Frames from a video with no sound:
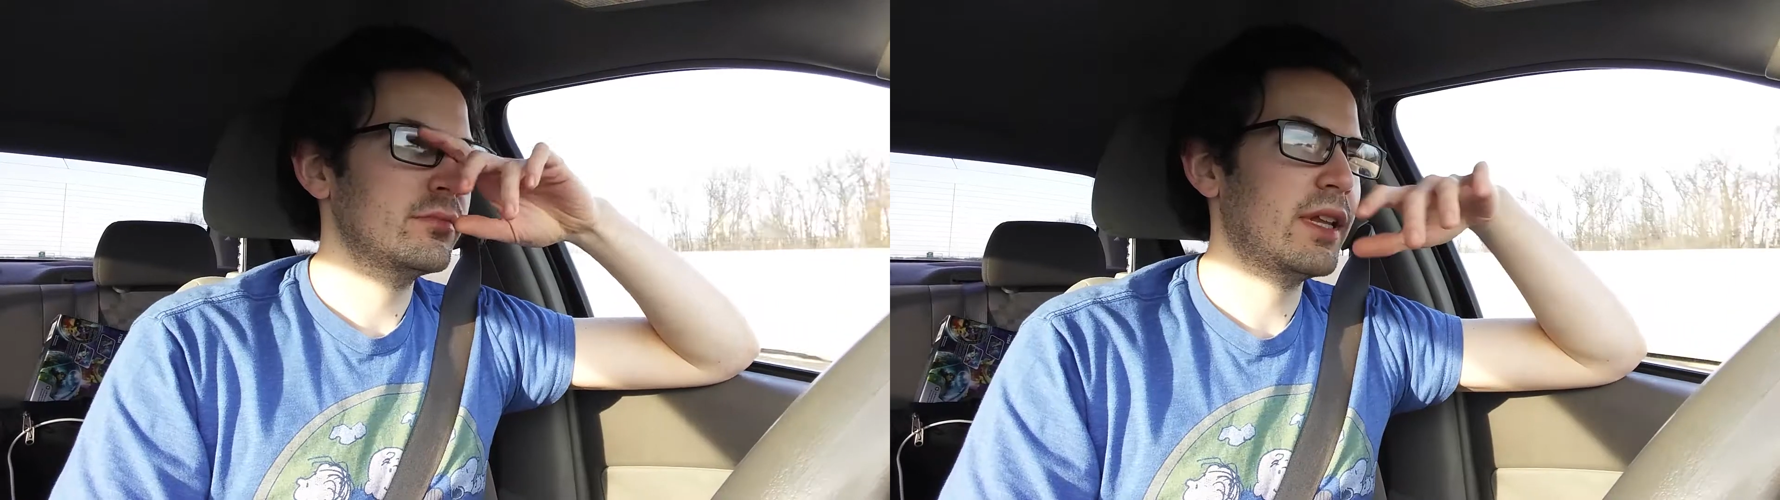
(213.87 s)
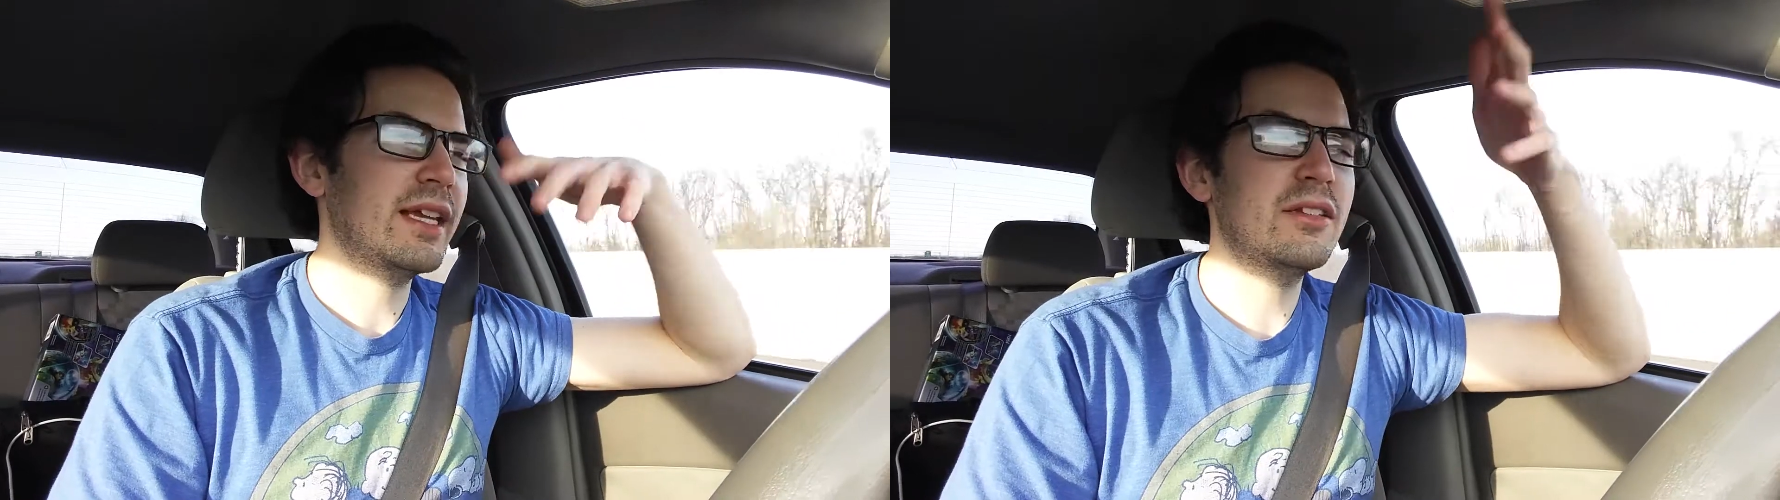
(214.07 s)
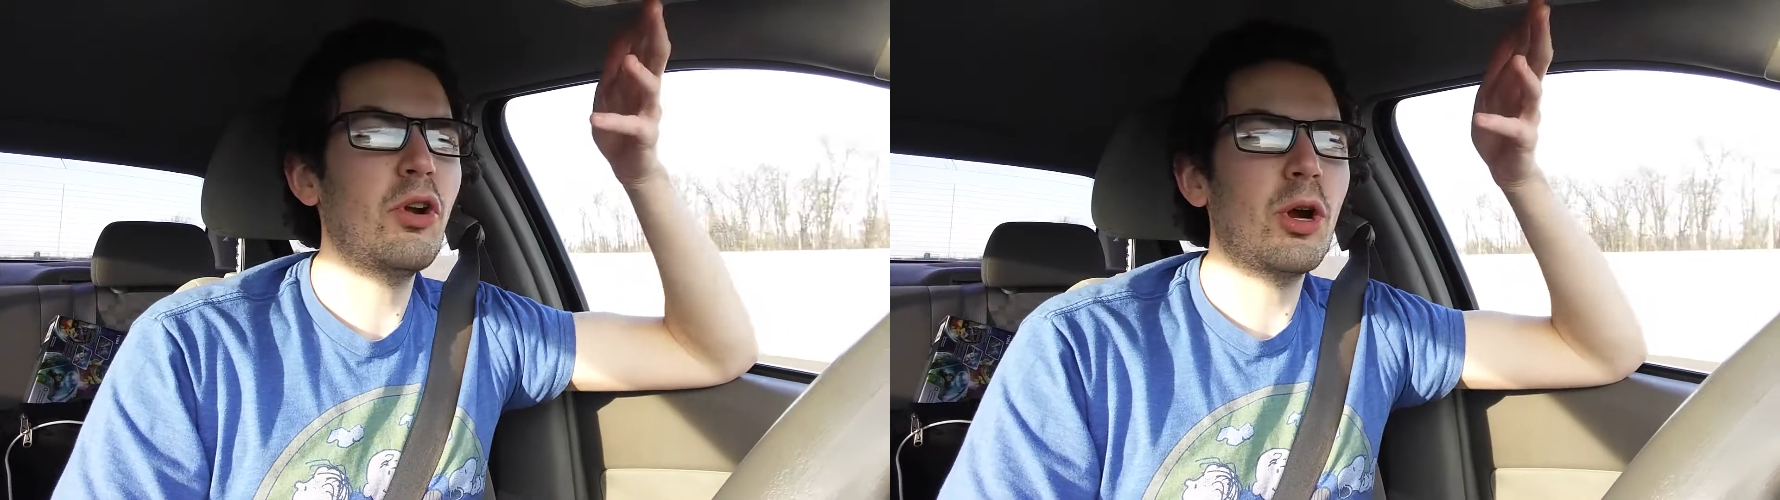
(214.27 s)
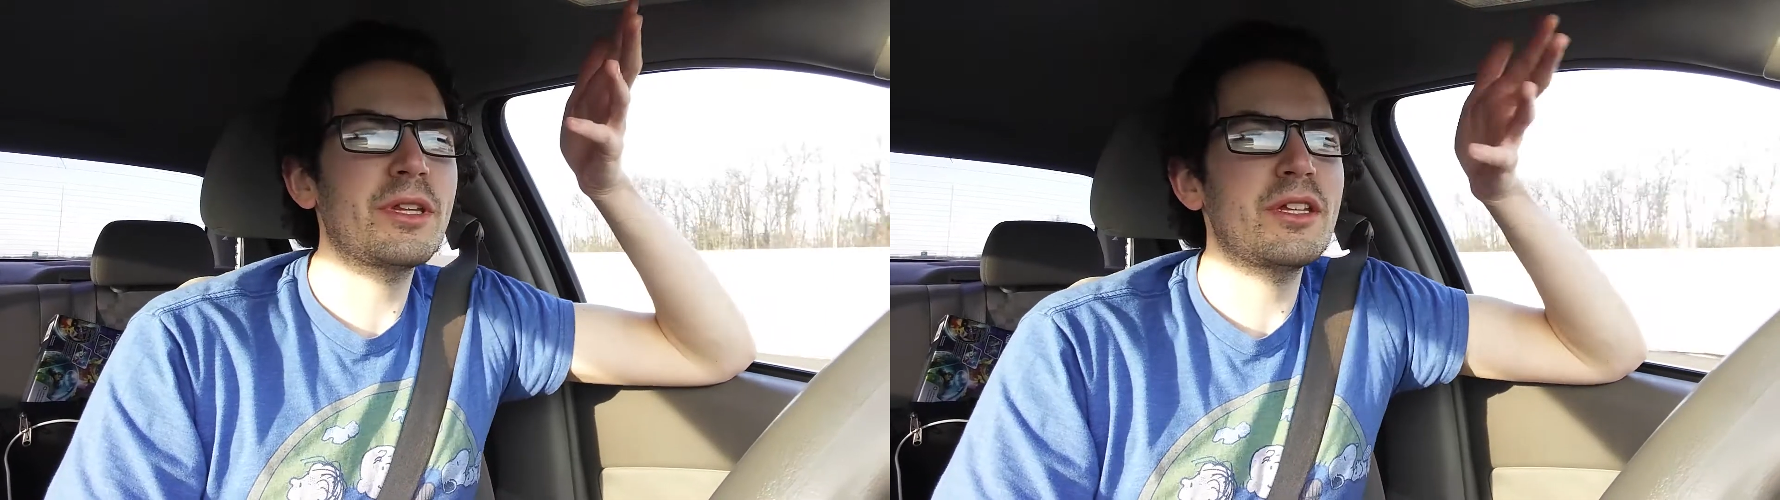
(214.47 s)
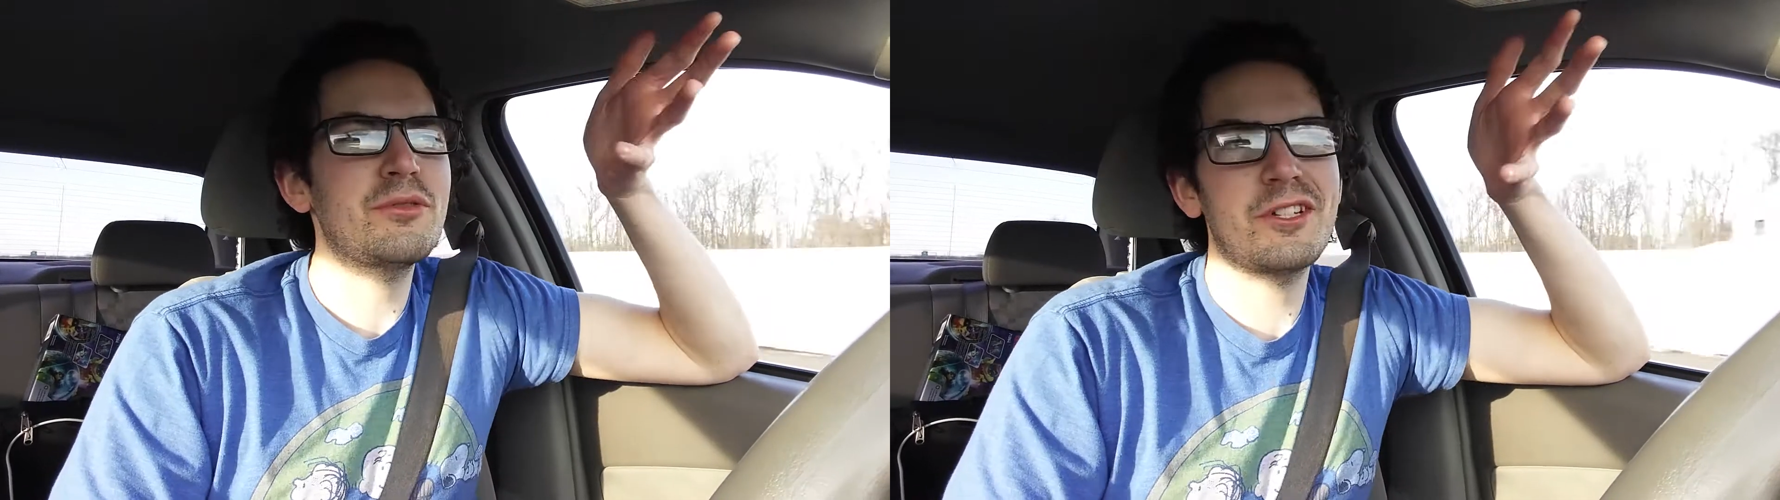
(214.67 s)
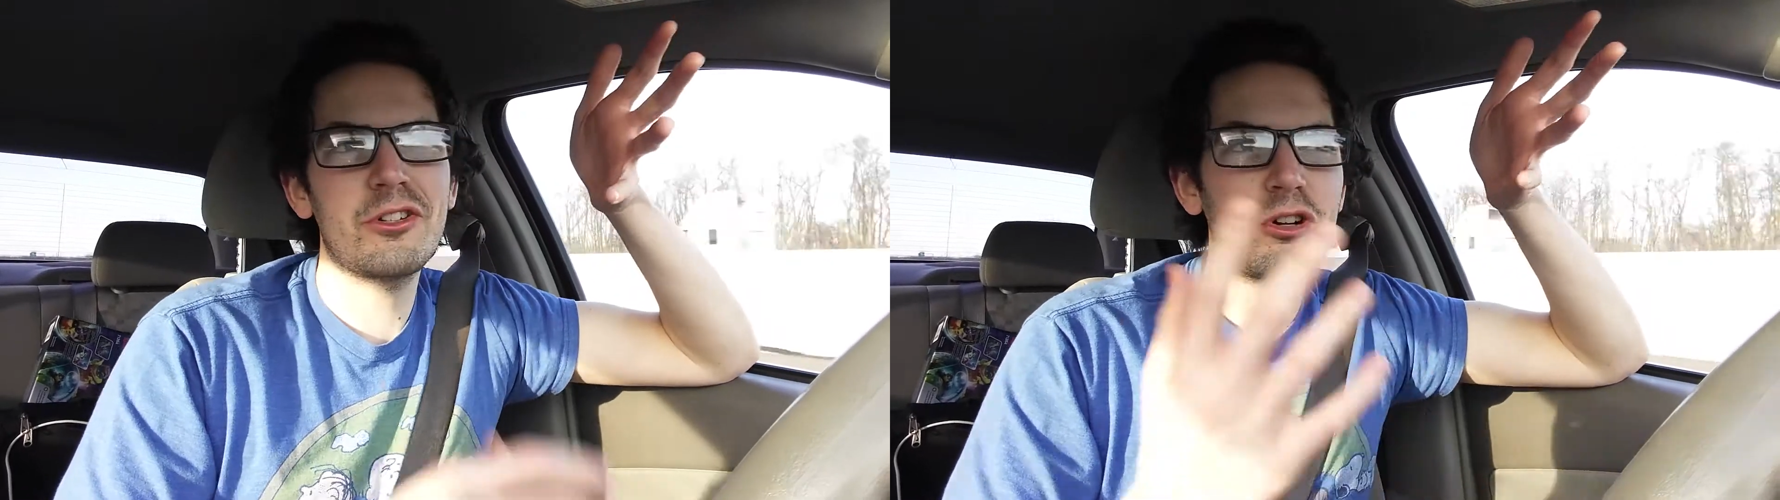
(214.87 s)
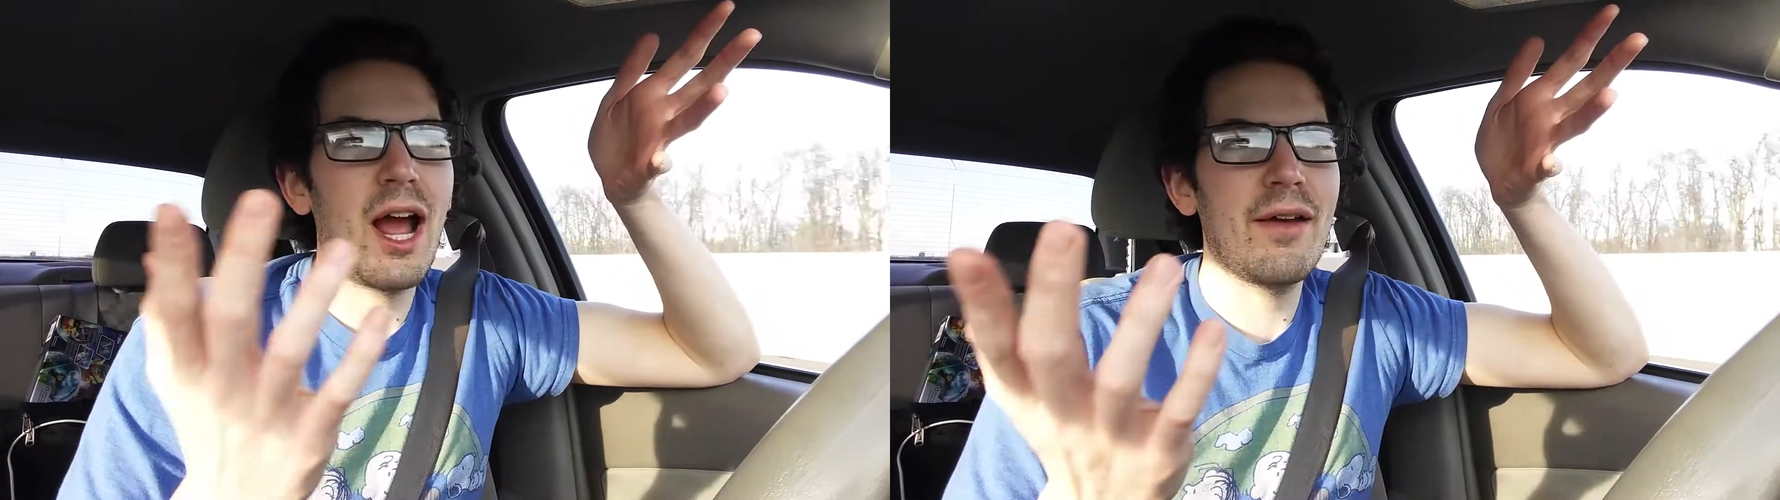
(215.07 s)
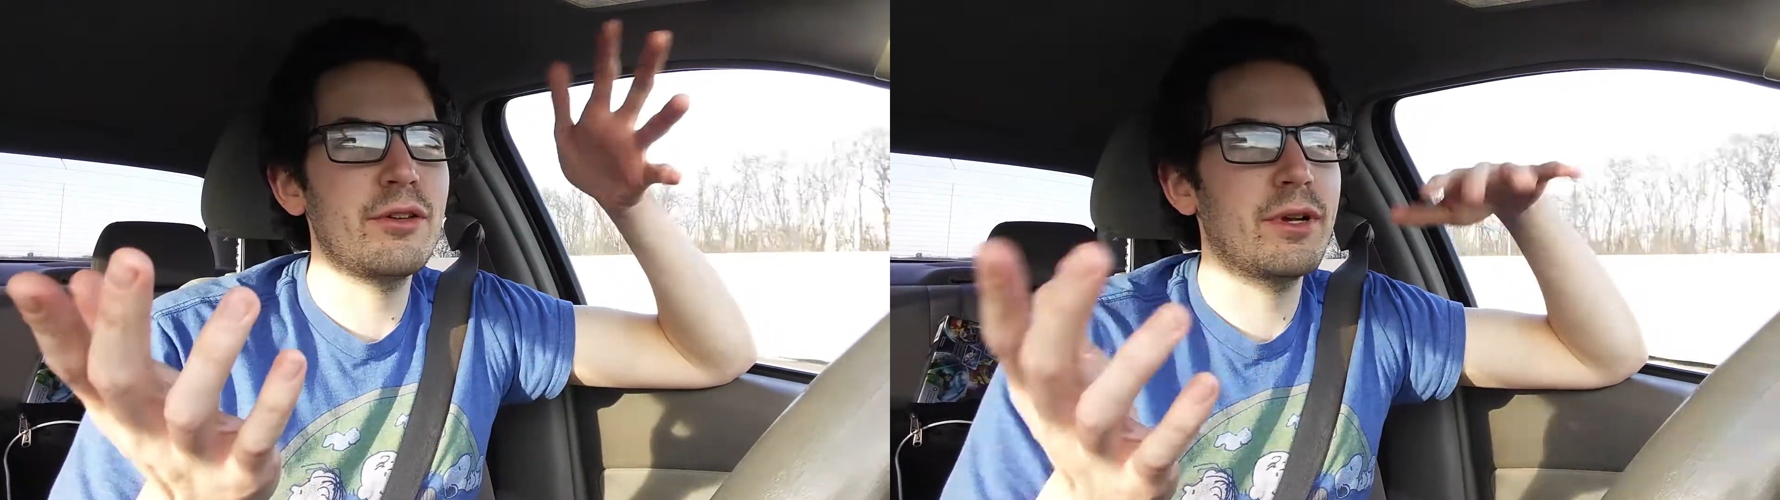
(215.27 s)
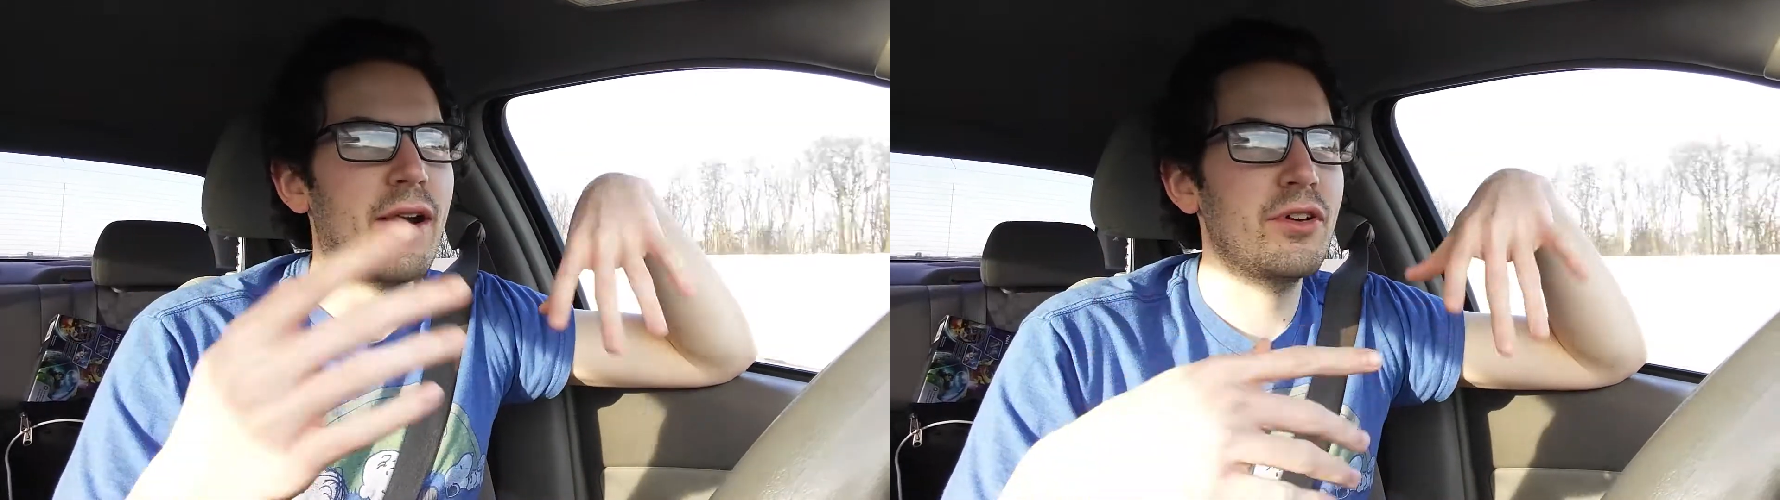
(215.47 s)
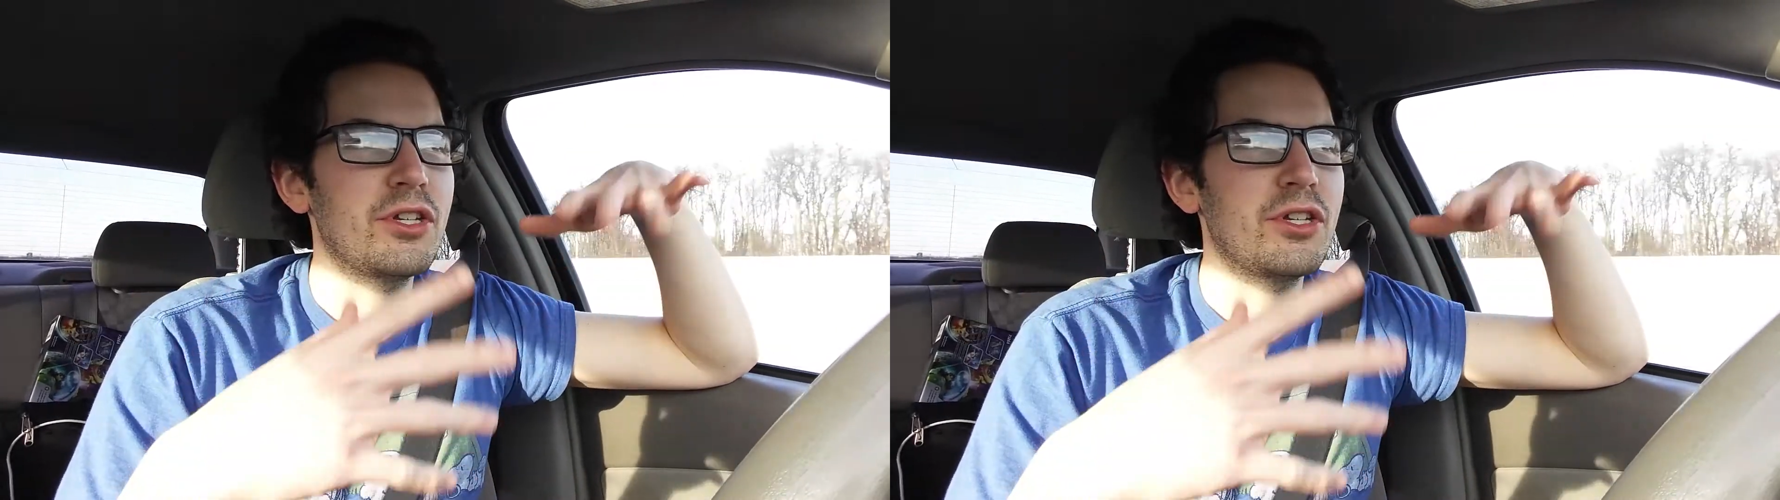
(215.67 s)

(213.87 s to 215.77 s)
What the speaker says: like normally you're driving, whatever,